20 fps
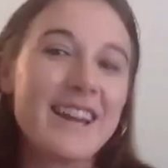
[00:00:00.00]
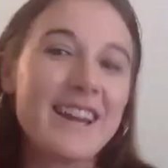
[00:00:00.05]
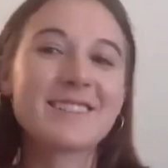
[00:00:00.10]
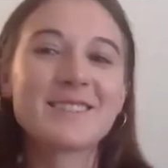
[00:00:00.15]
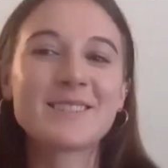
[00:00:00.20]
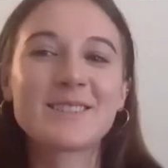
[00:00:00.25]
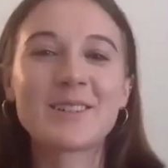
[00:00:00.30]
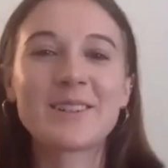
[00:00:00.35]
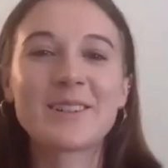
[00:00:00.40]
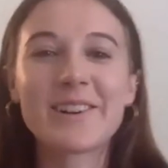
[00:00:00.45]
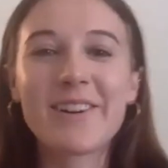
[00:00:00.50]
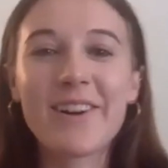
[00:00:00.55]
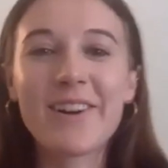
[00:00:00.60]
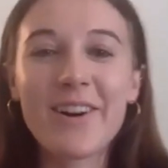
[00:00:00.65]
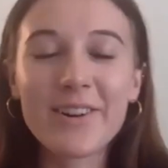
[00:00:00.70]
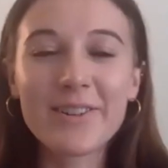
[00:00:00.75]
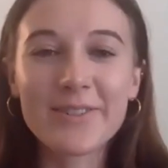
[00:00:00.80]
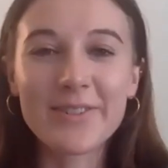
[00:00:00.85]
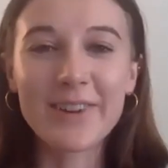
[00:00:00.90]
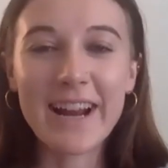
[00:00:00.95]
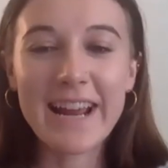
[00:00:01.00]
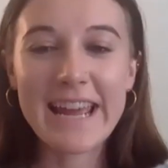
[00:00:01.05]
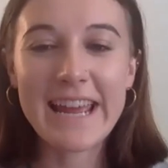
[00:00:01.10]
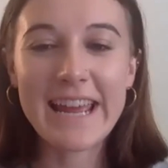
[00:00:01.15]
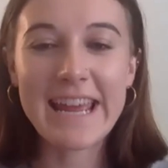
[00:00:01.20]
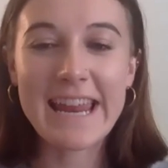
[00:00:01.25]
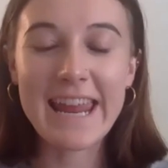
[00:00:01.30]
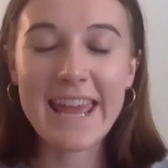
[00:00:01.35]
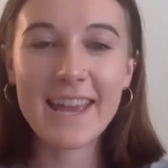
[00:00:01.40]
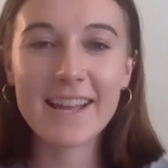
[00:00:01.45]
answer. All right.
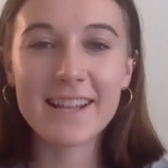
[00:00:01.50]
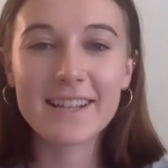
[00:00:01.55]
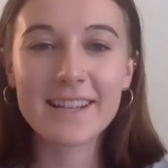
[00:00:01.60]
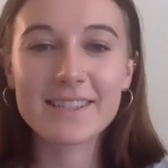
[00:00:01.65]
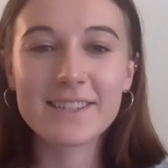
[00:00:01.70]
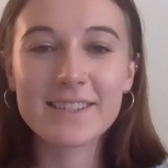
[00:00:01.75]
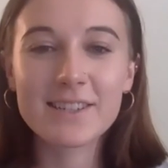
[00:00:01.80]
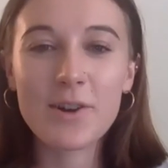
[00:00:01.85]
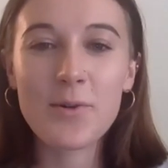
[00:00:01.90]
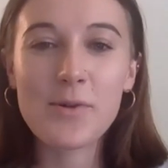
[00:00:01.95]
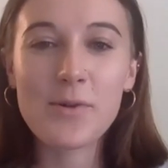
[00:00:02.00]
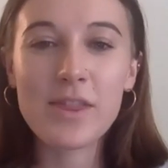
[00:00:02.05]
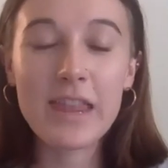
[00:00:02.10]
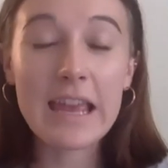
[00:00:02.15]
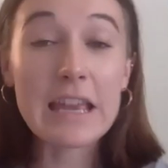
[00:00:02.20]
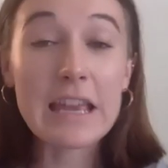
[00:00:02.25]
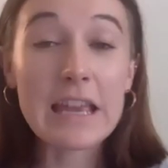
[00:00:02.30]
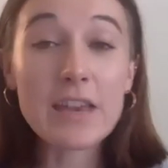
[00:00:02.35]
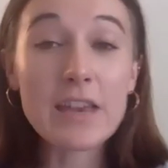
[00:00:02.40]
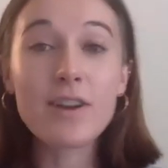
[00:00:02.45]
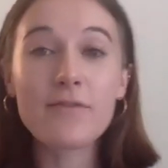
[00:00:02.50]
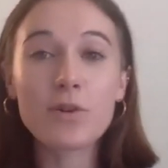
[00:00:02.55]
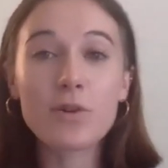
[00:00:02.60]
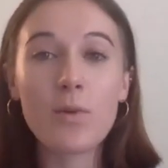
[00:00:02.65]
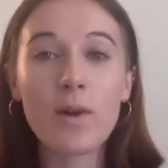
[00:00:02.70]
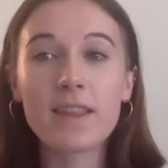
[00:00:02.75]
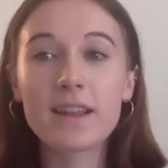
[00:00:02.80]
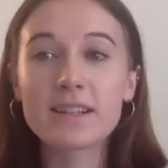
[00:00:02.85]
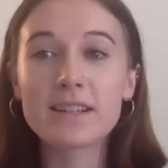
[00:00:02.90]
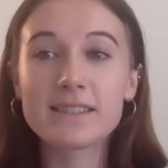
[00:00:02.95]
And so thank you to everyone
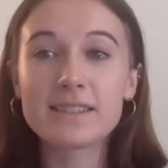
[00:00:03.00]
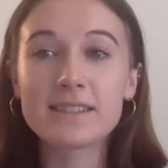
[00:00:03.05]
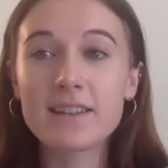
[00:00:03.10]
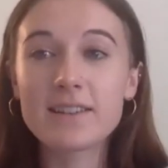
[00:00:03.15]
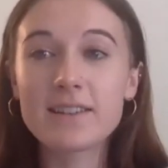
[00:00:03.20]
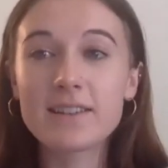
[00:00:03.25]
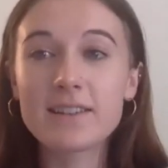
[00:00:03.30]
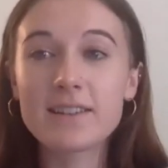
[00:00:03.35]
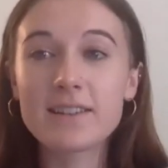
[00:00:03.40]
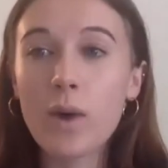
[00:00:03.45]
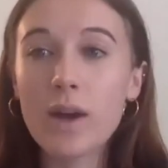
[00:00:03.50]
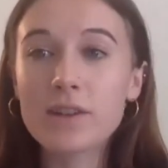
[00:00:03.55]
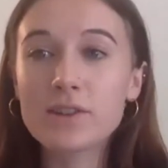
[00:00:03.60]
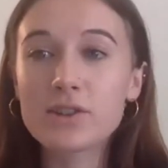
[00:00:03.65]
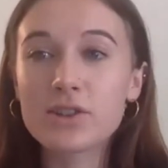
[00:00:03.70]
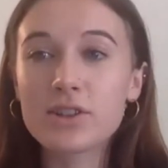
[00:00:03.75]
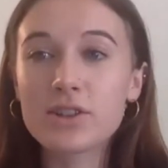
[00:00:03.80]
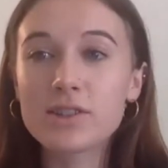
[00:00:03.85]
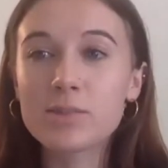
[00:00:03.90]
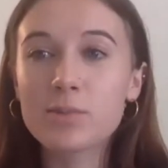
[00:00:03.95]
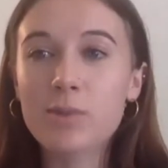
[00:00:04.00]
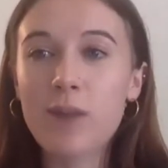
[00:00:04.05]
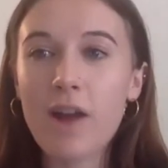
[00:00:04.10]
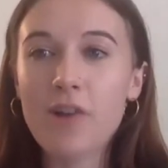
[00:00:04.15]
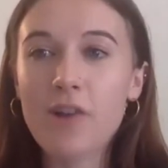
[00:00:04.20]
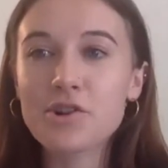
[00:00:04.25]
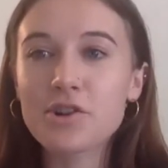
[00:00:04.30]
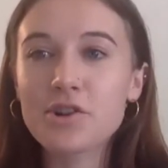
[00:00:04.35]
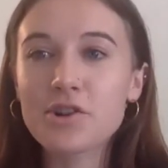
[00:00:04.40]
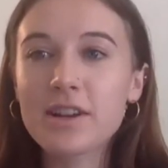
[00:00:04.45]
that has sent in questions. We're
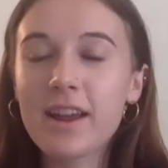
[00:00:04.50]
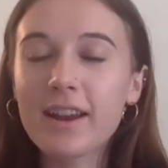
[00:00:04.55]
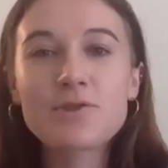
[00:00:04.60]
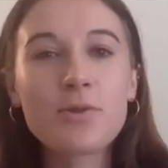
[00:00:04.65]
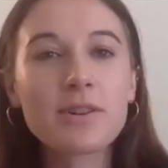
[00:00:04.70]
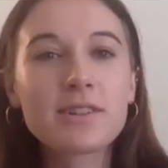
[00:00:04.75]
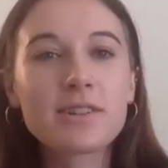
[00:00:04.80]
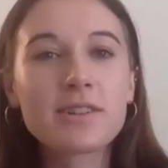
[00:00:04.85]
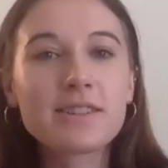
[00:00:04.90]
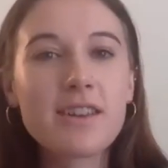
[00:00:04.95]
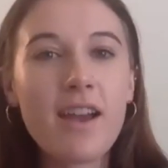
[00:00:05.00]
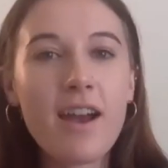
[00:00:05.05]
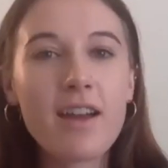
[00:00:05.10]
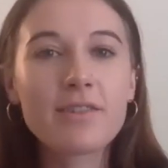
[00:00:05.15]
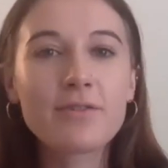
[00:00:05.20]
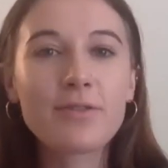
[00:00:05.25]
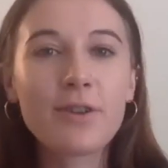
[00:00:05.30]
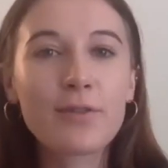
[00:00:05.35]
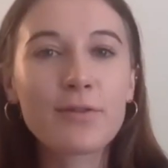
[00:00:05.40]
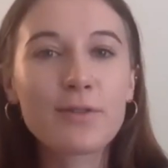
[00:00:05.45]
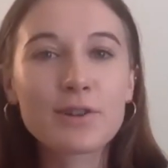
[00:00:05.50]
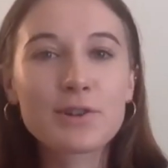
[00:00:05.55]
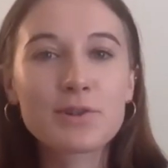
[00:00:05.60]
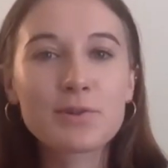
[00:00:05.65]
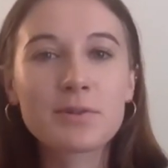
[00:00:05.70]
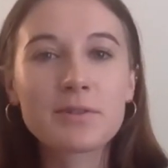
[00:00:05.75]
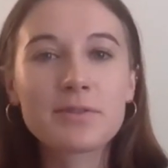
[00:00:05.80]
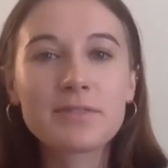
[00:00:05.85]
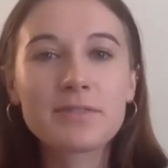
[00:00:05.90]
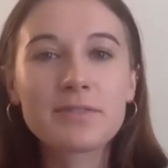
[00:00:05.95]
actually getting towards the end of our
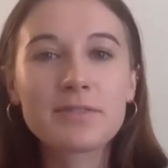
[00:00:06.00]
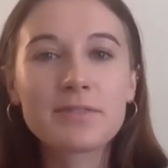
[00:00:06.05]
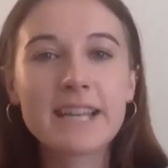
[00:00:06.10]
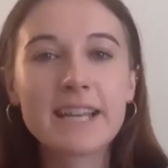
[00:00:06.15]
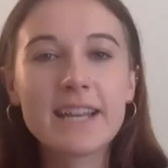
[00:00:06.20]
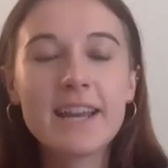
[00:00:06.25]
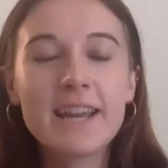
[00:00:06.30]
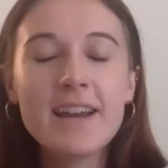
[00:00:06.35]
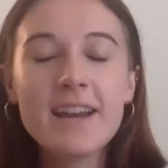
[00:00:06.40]
virtual visit.